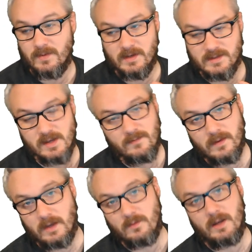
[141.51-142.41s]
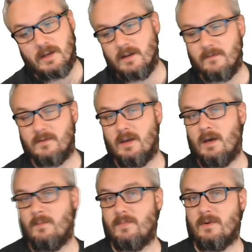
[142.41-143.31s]
but it's definitely great enough to
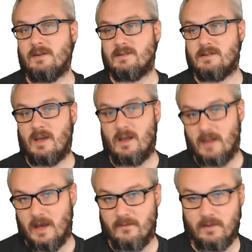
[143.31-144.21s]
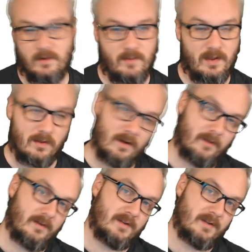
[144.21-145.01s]
help us stay alive a little bit longer,